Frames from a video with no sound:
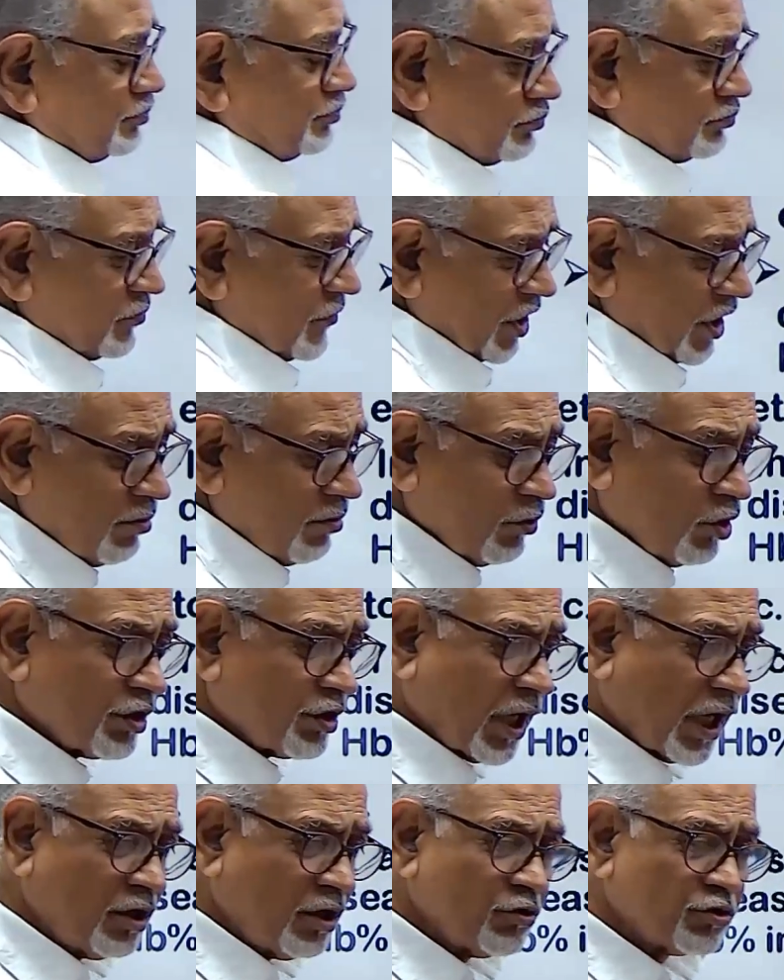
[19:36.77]

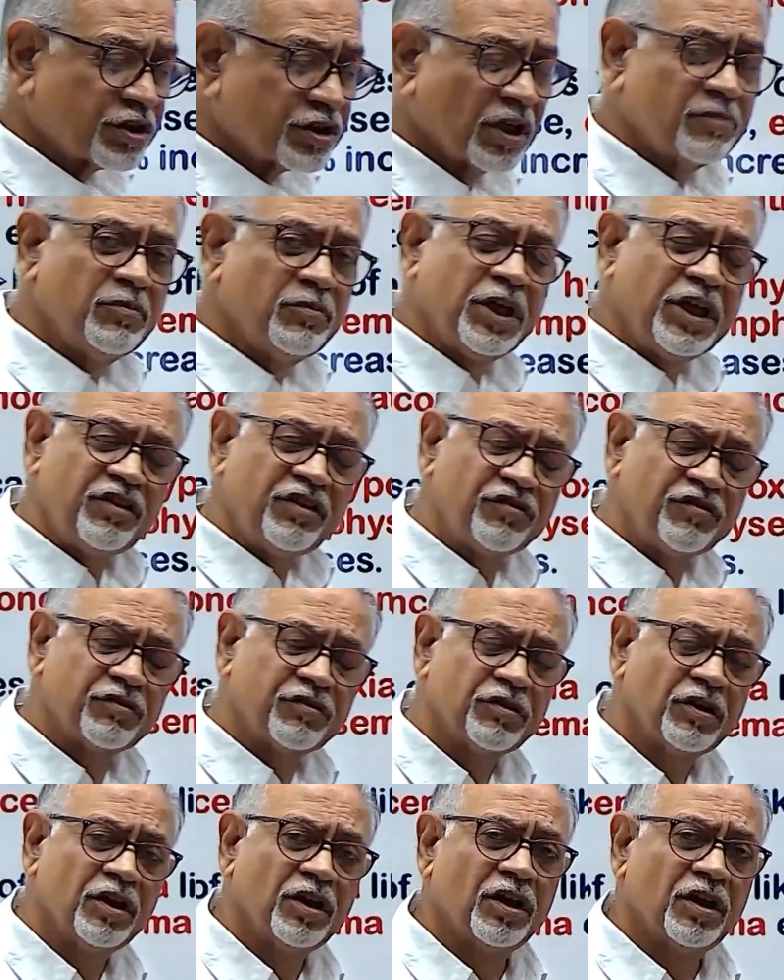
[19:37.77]
Hemodilution means
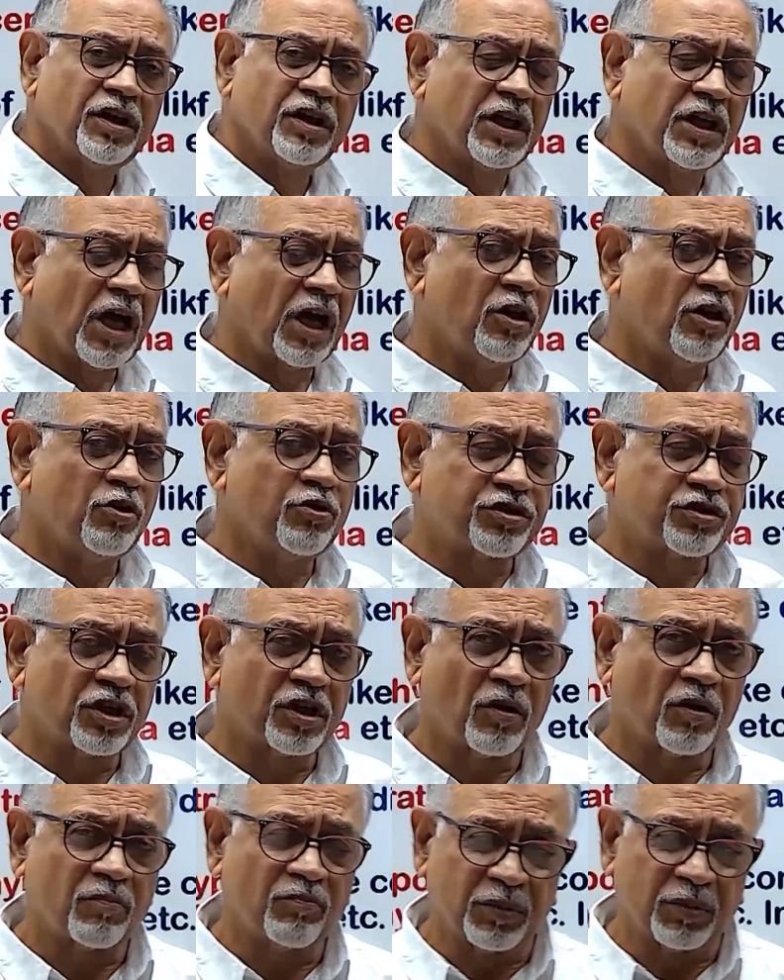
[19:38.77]
dilution
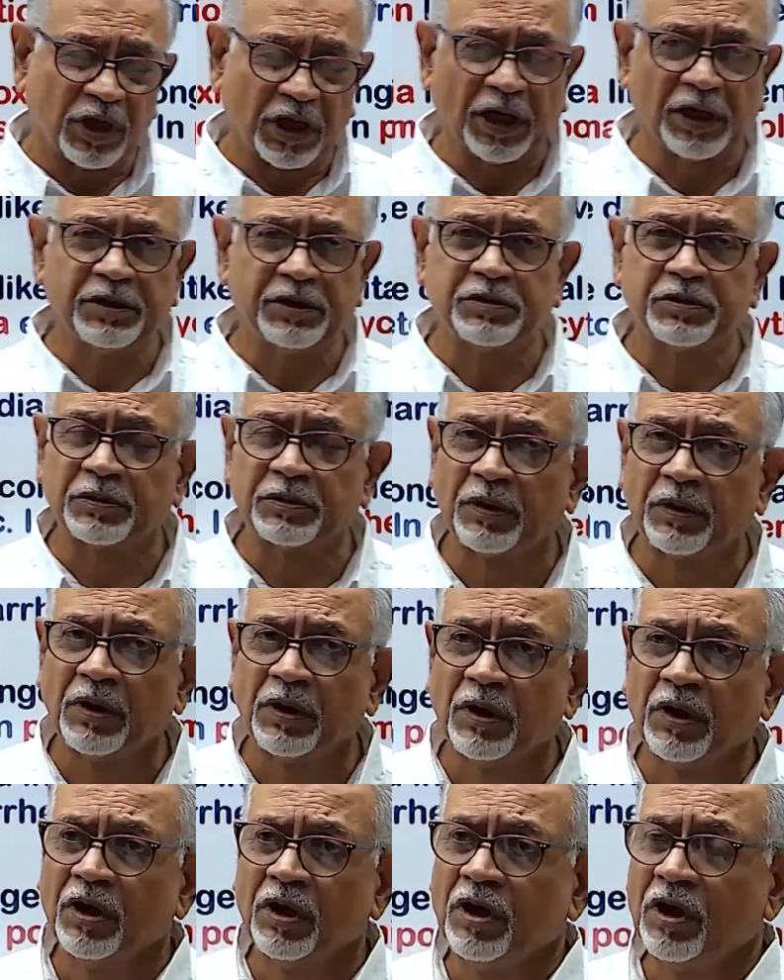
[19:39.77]
of blood,
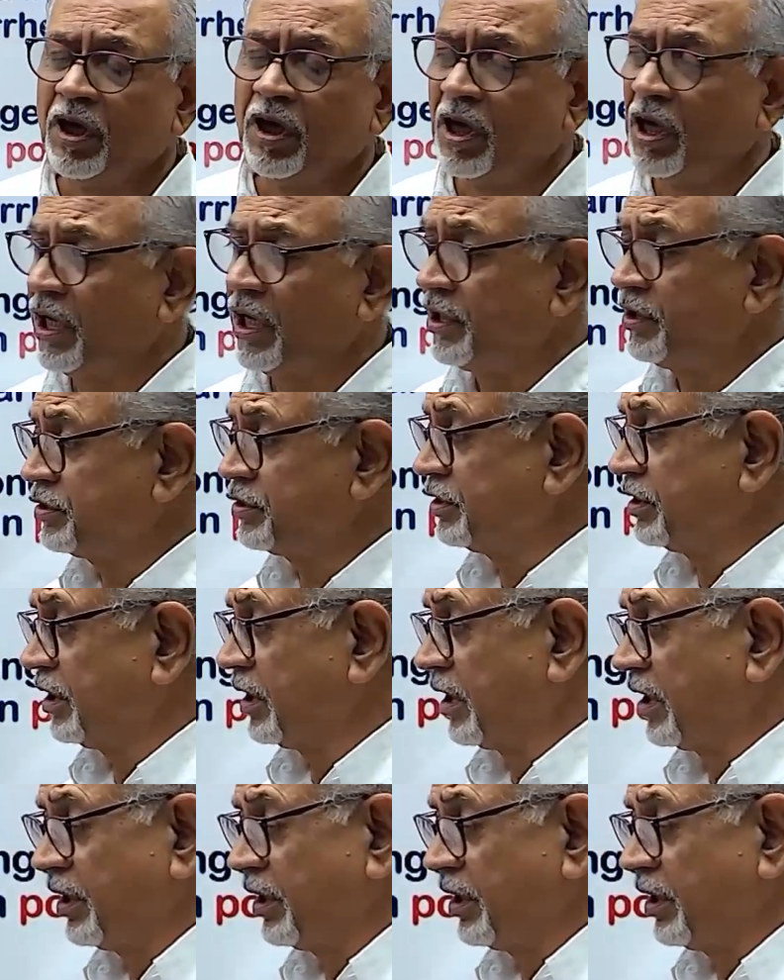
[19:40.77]
and the